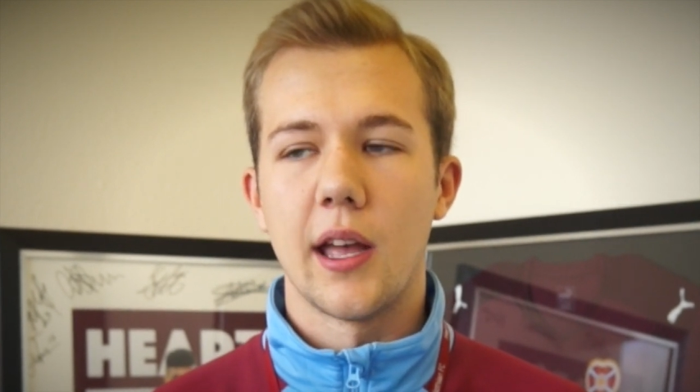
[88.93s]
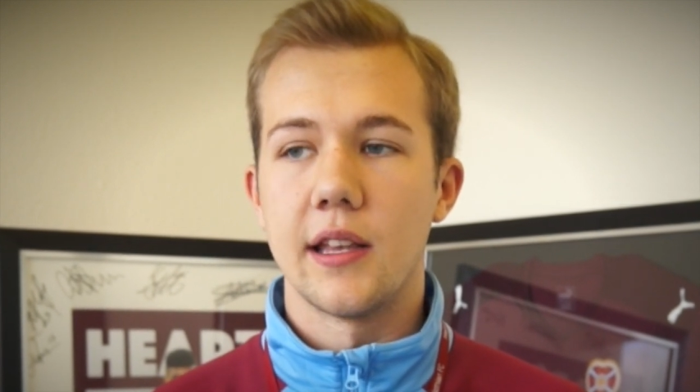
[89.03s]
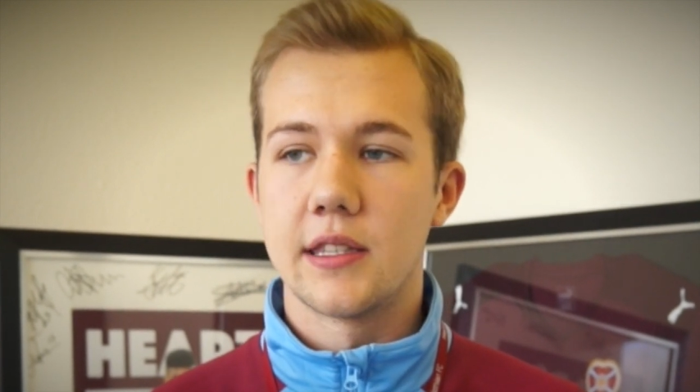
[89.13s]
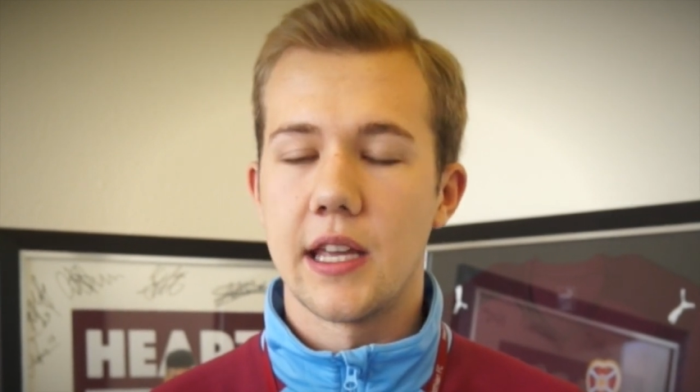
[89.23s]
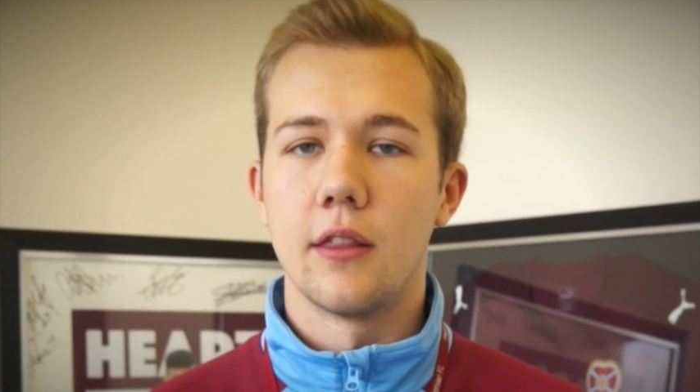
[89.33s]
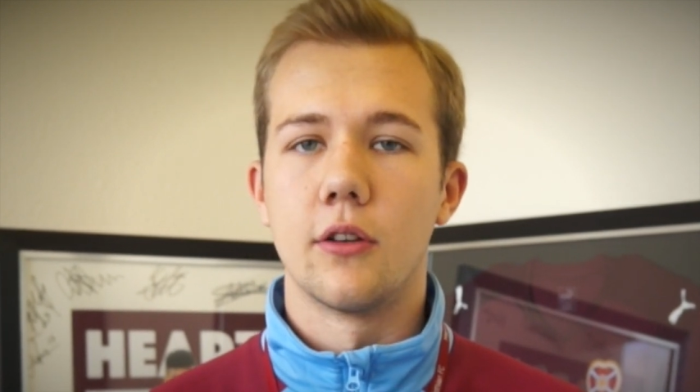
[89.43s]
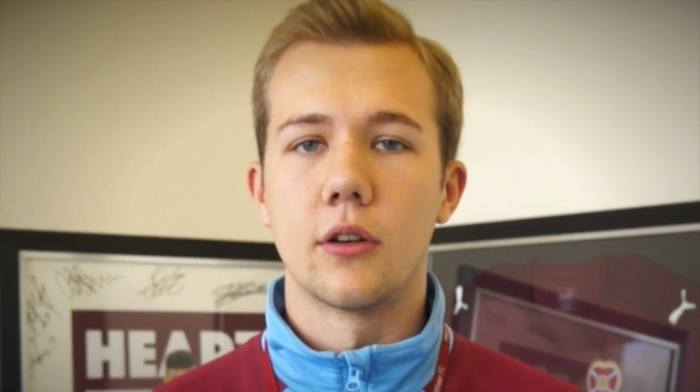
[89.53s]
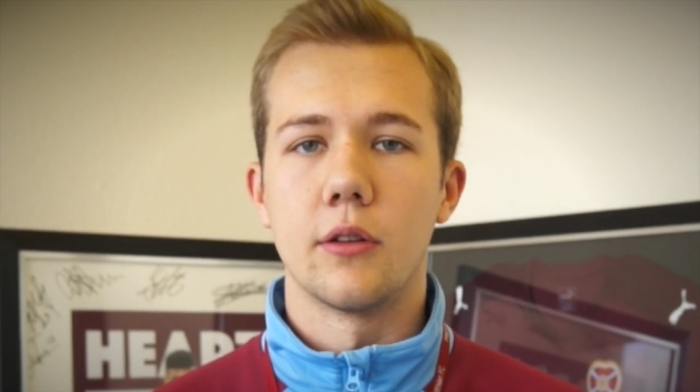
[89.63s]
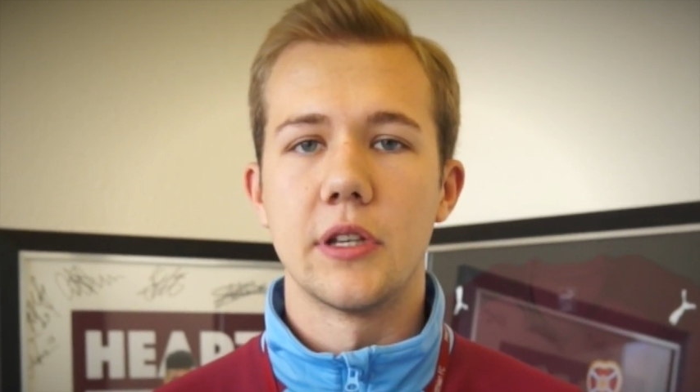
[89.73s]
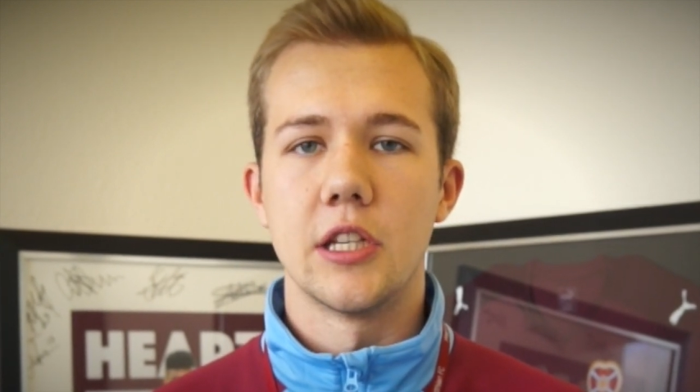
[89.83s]
Instead,
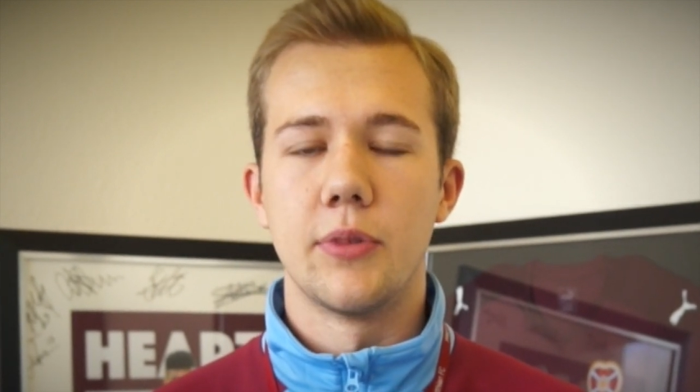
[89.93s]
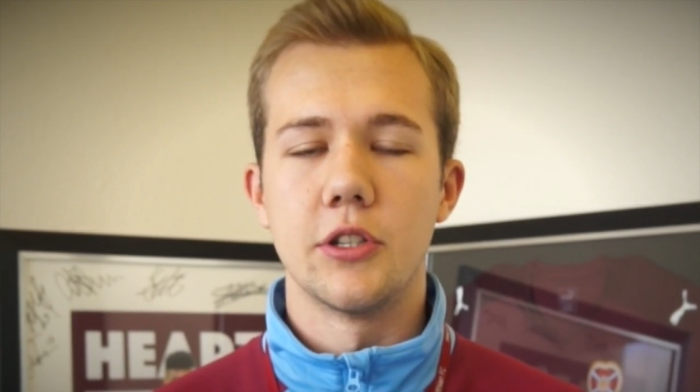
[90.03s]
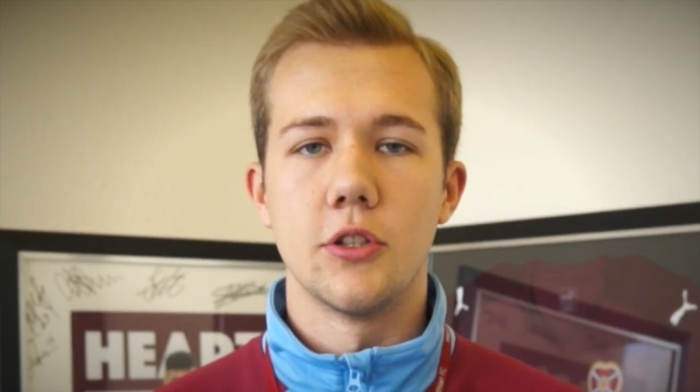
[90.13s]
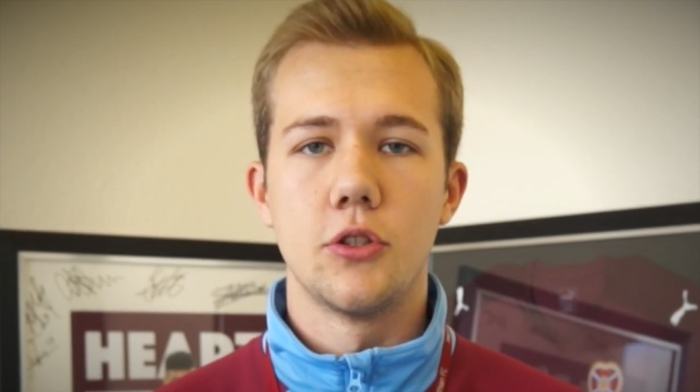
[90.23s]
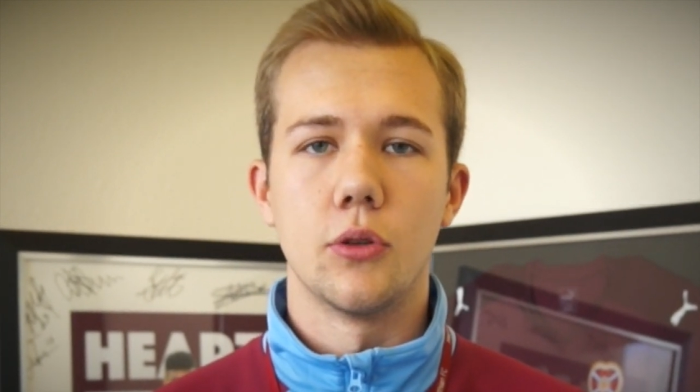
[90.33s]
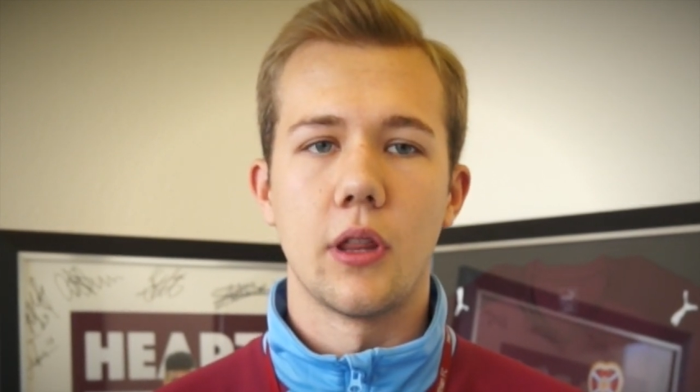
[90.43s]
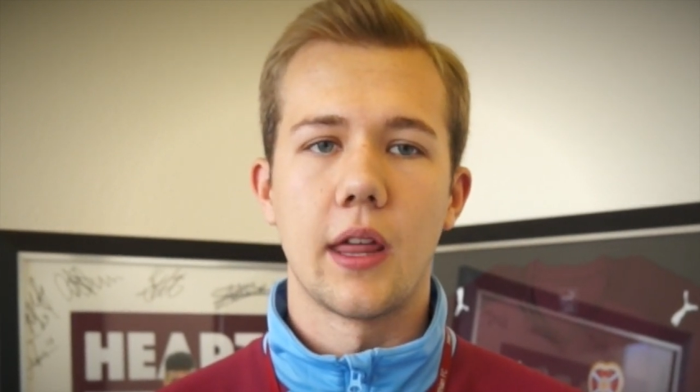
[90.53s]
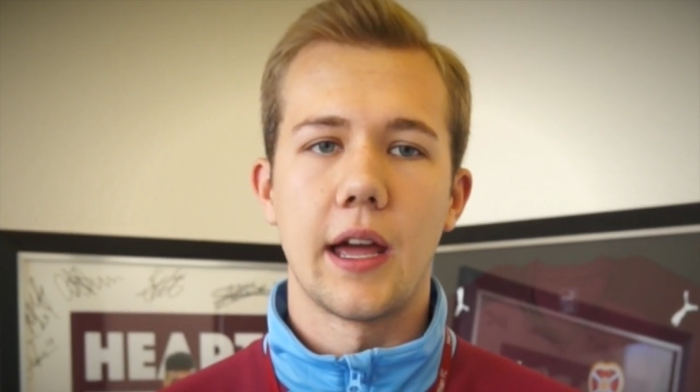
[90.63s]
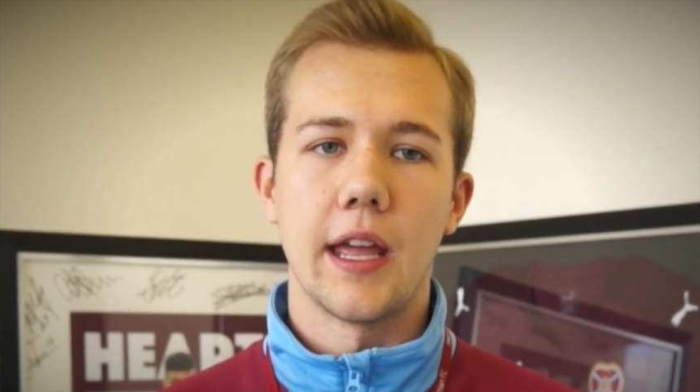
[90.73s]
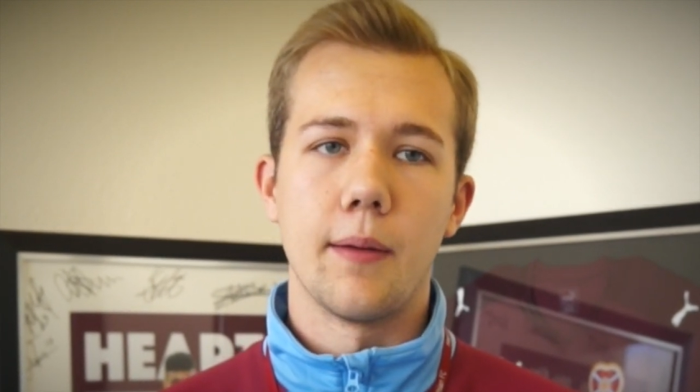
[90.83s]
Mrs. Budge is showing
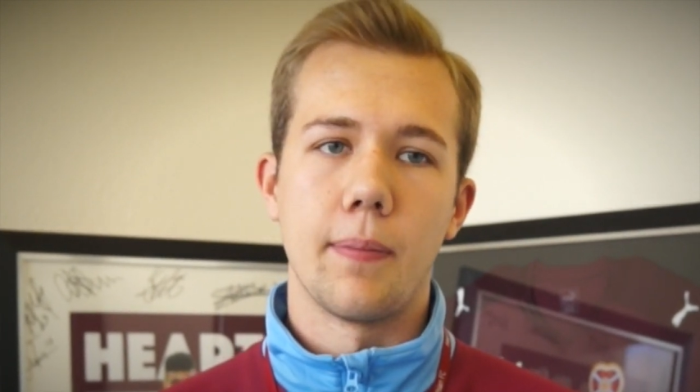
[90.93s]
that